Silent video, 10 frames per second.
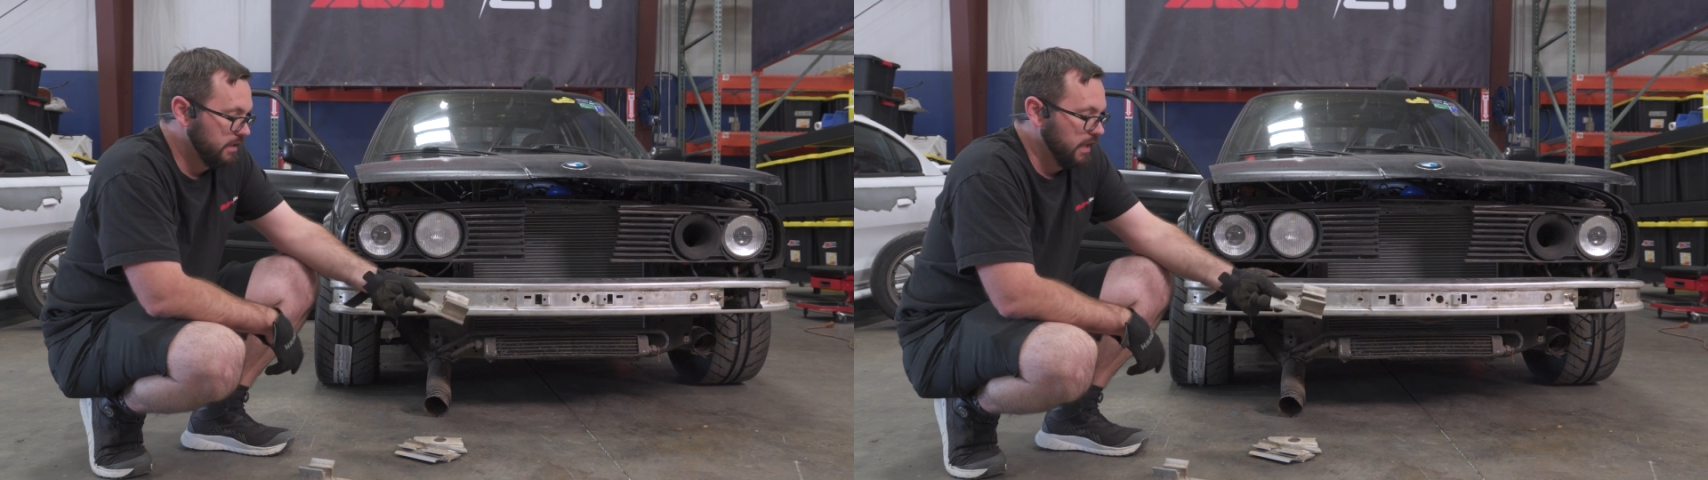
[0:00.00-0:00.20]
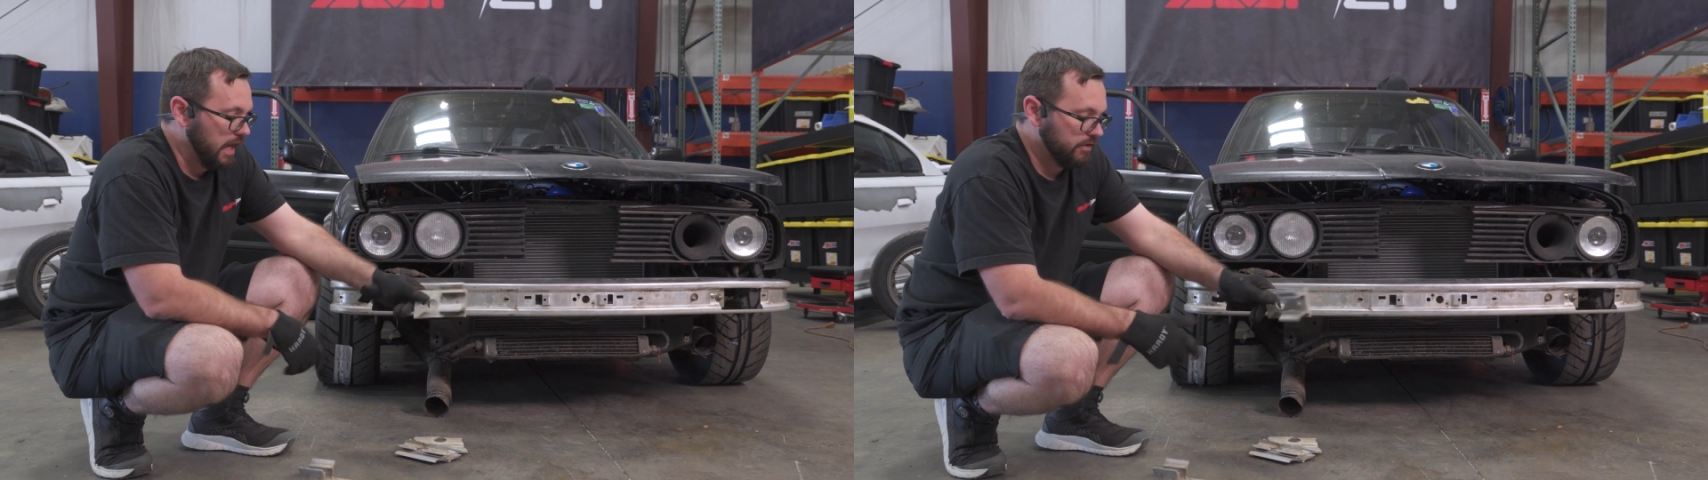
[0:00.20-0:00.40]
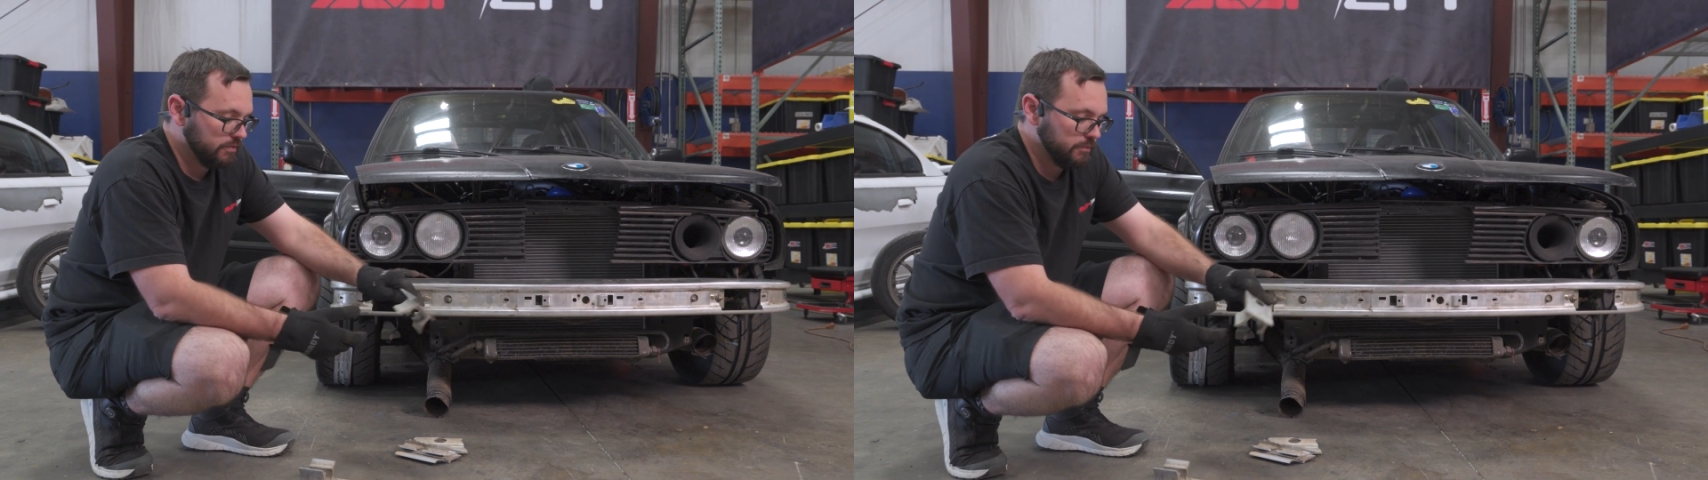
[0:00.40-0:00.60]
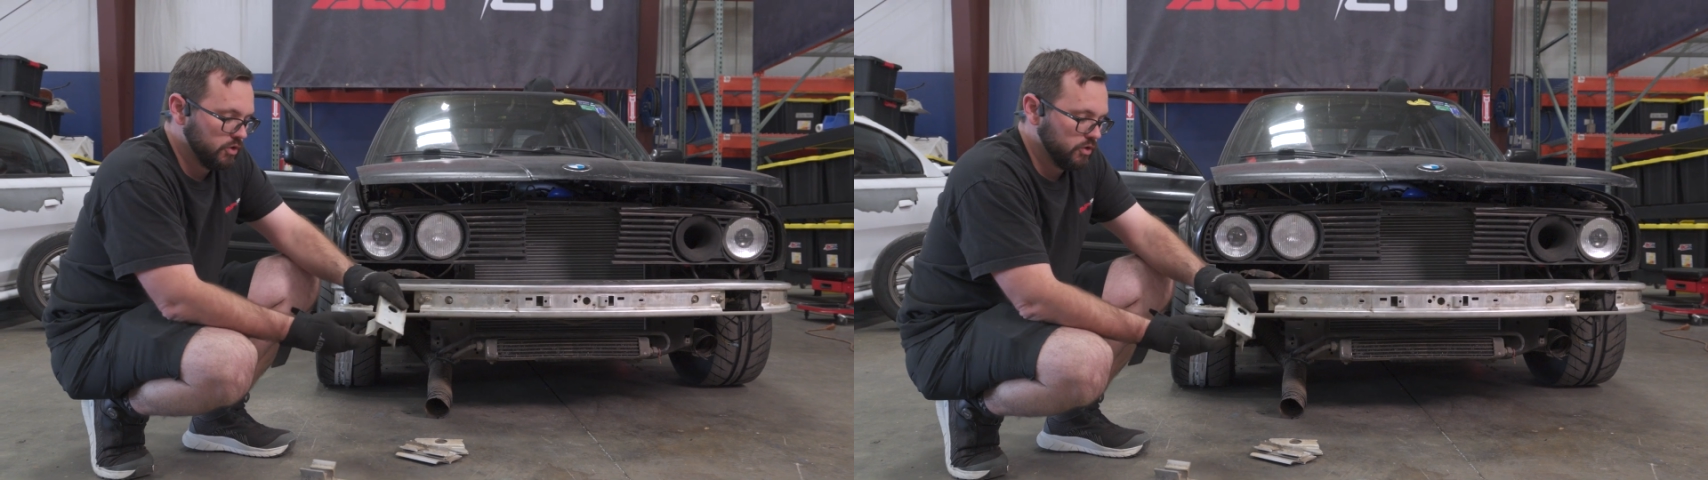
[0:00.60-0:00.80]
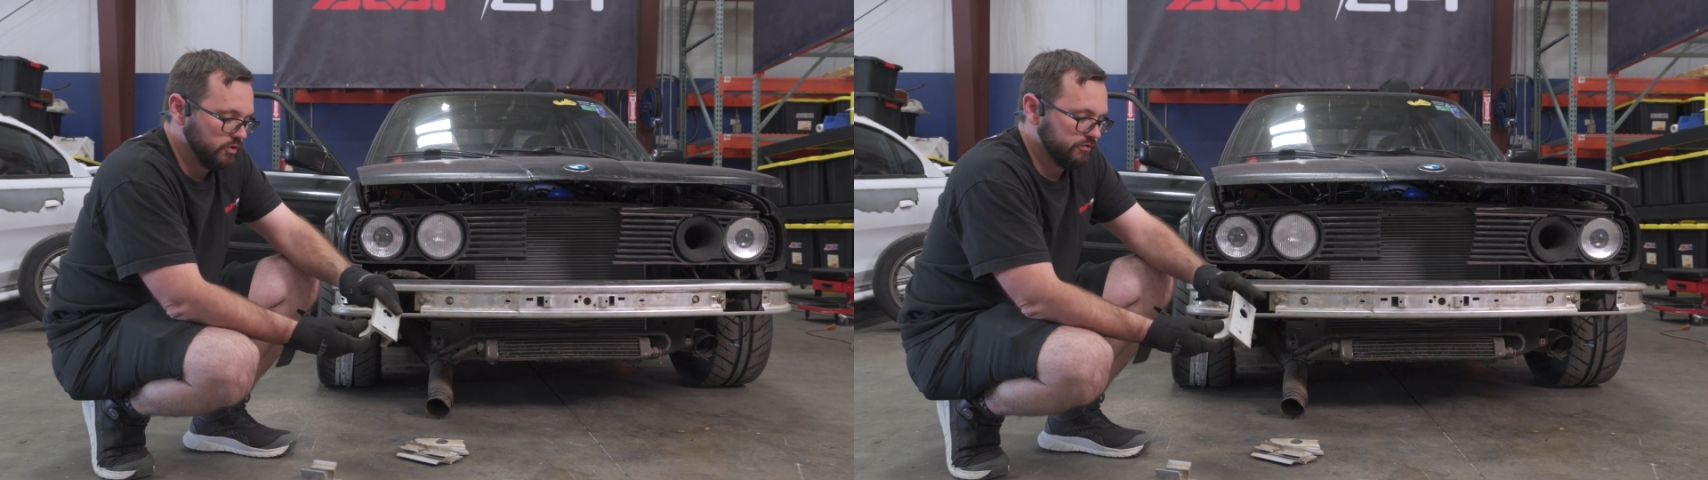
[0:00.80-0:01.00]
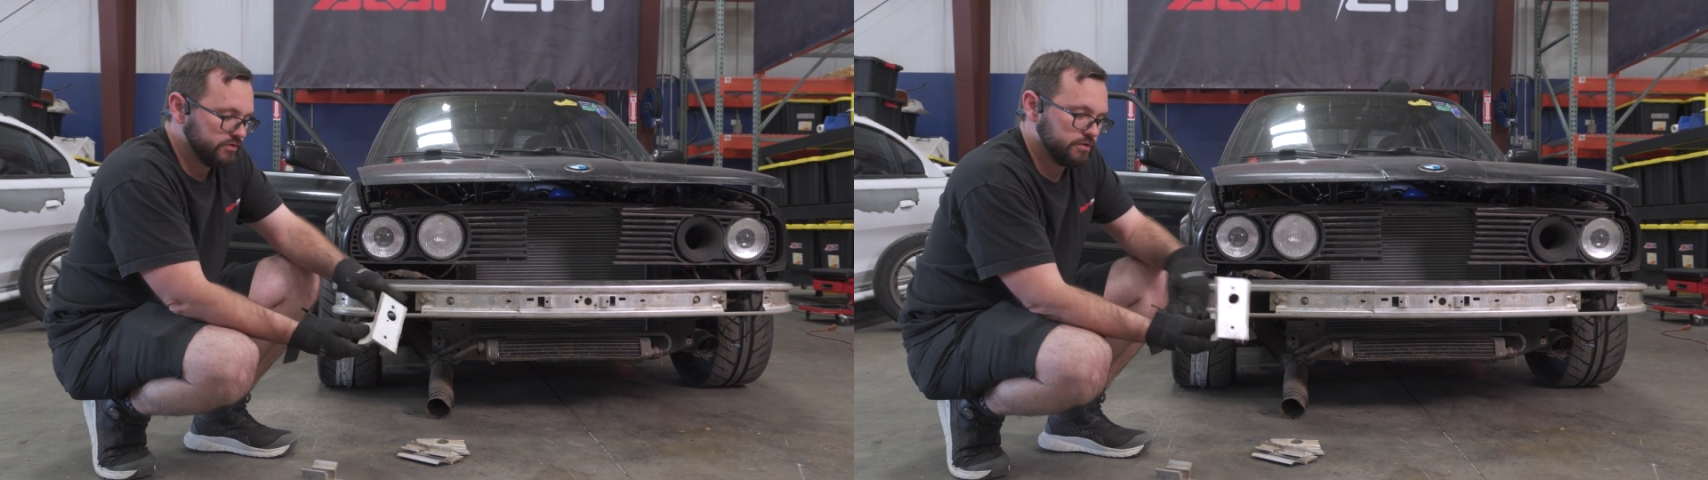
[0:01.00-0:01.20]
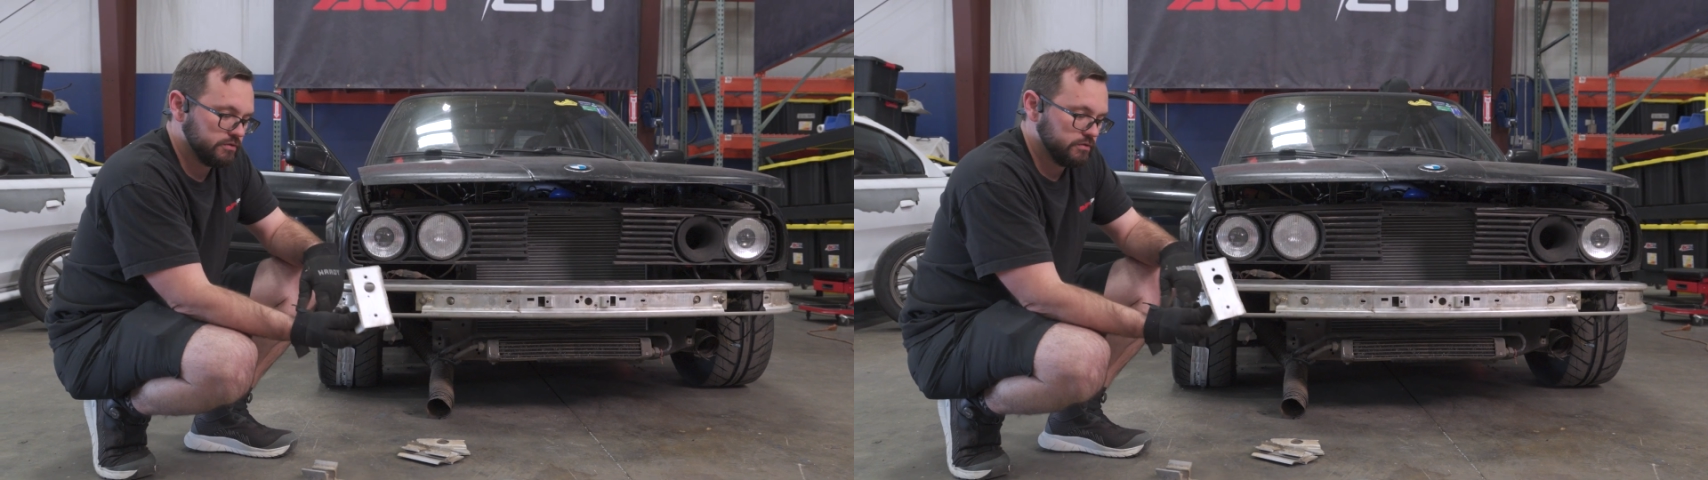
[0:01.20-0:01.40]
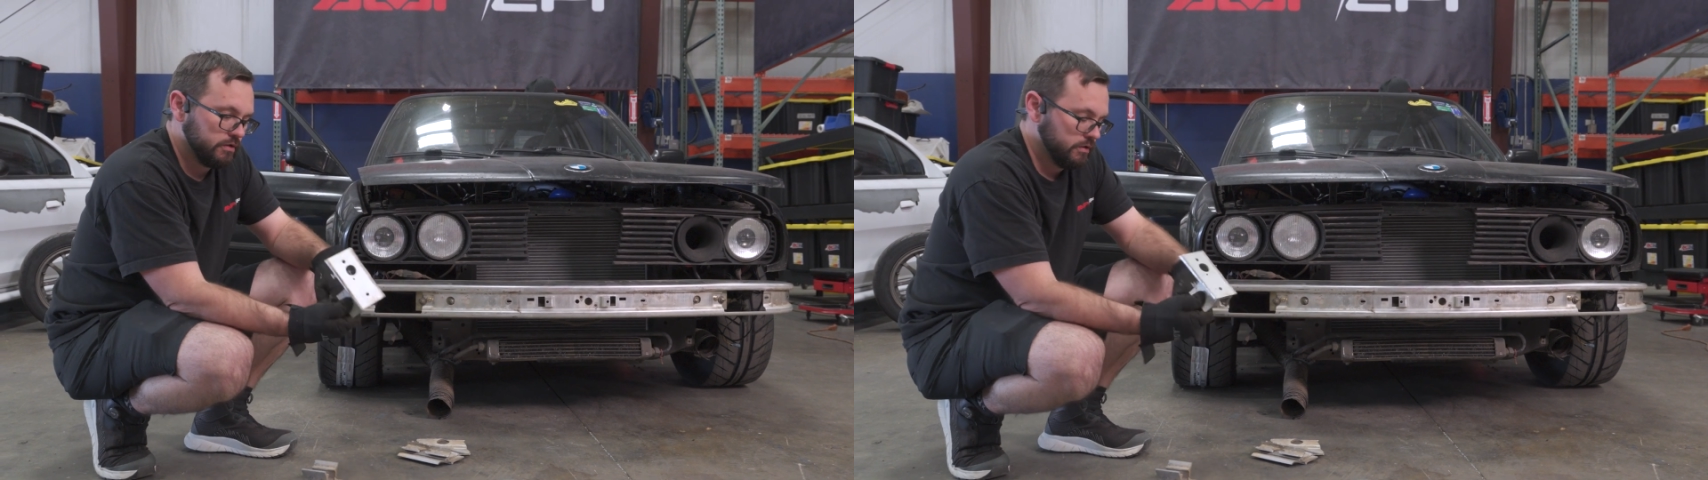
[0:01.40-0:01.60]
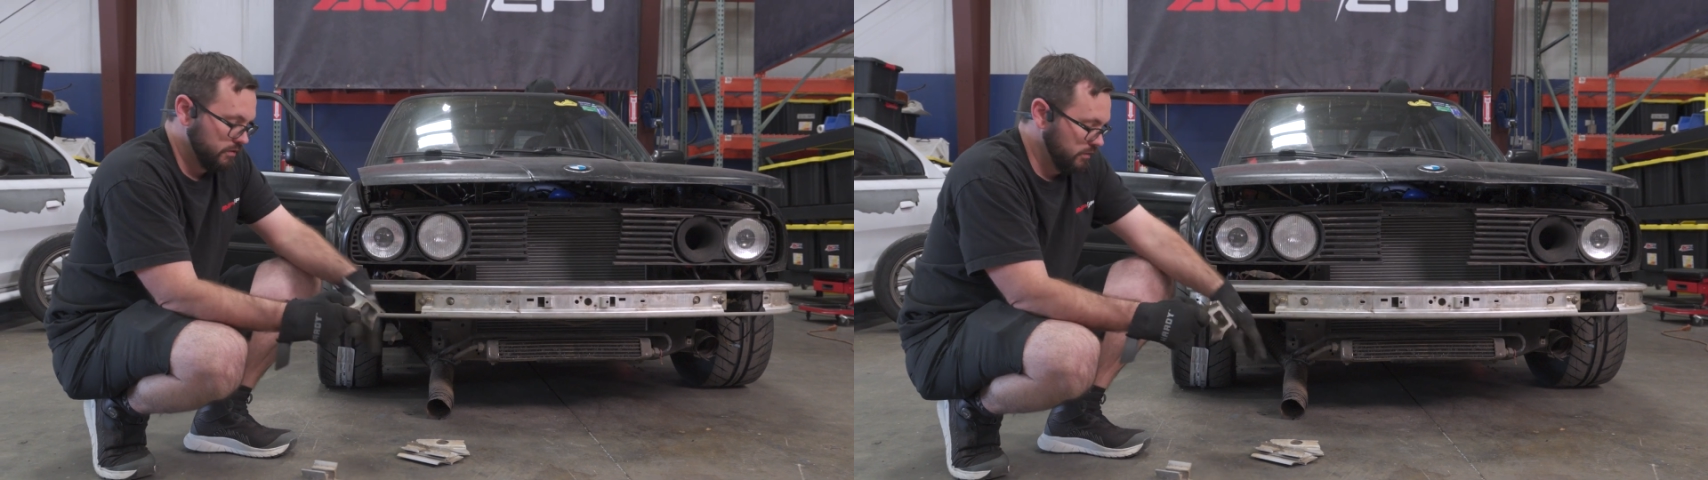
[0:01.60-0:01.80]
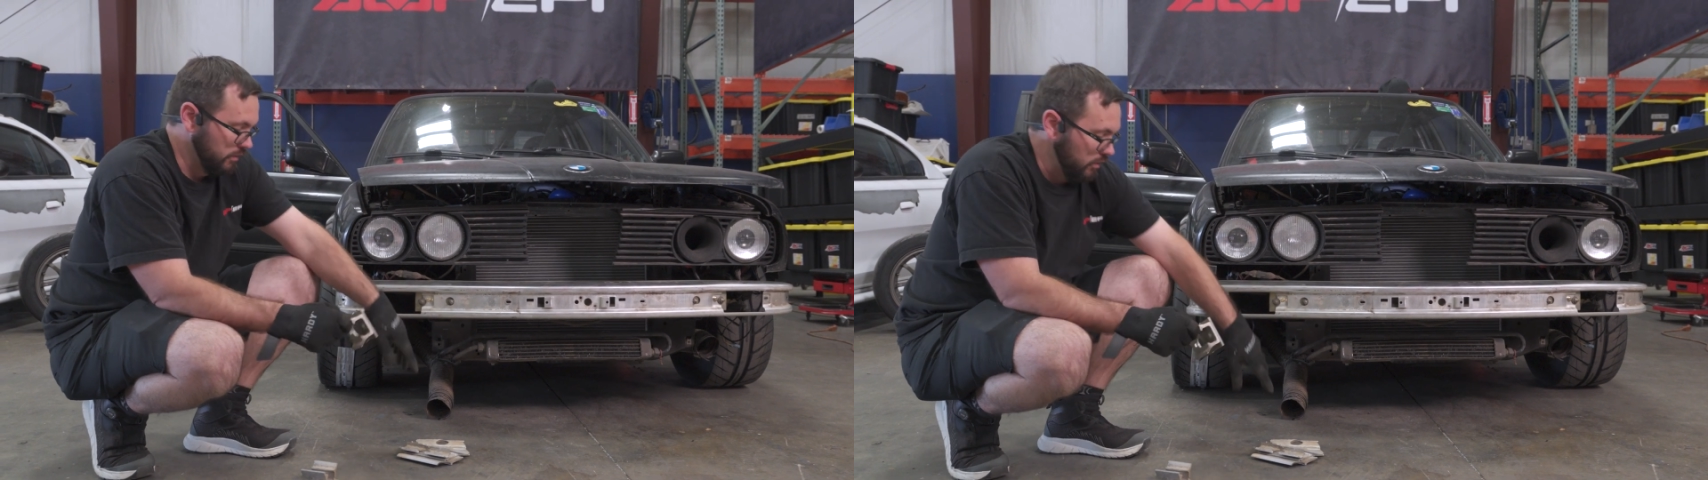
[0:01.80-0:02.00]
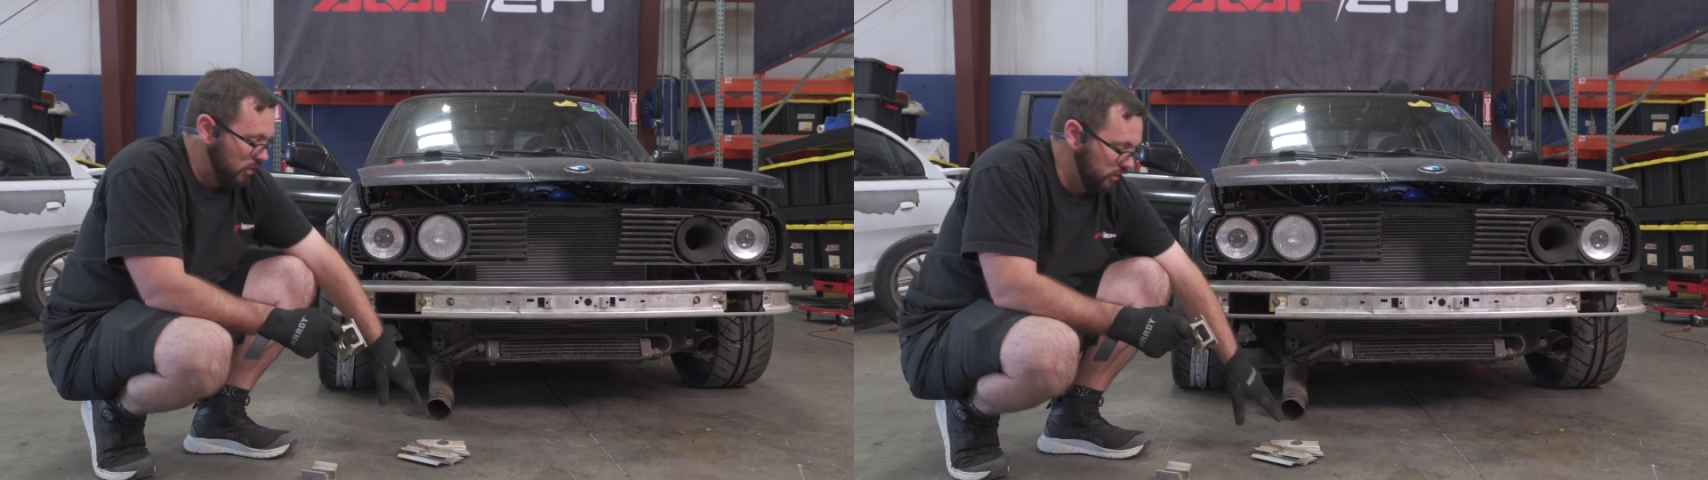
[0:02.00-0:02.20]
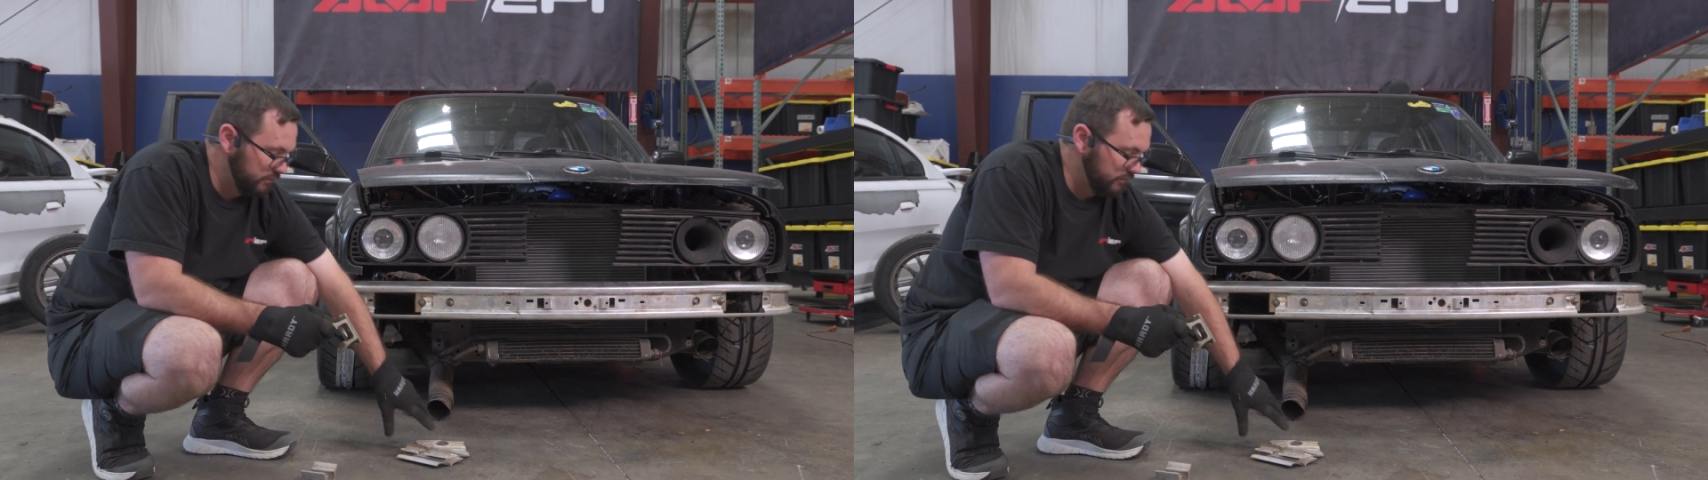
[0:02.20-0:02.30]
I removed all